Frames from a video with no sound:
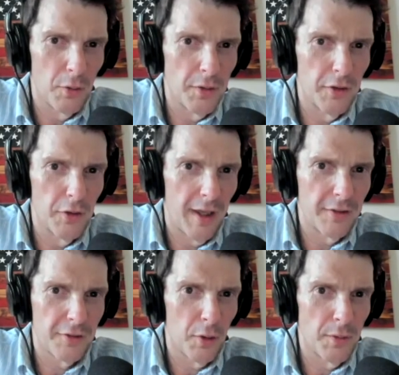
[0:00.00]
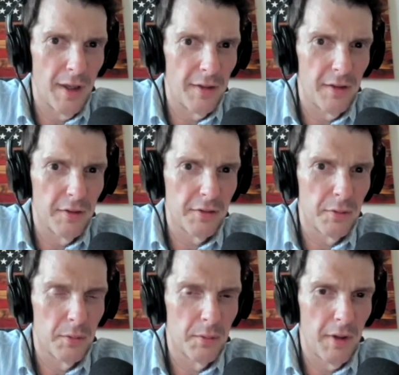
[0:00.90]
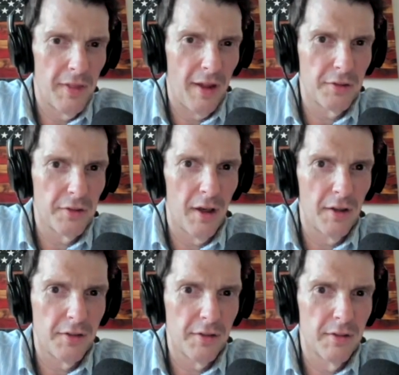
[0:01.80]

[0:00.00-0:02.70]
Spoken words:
can't slow death this with 1,000 cuts.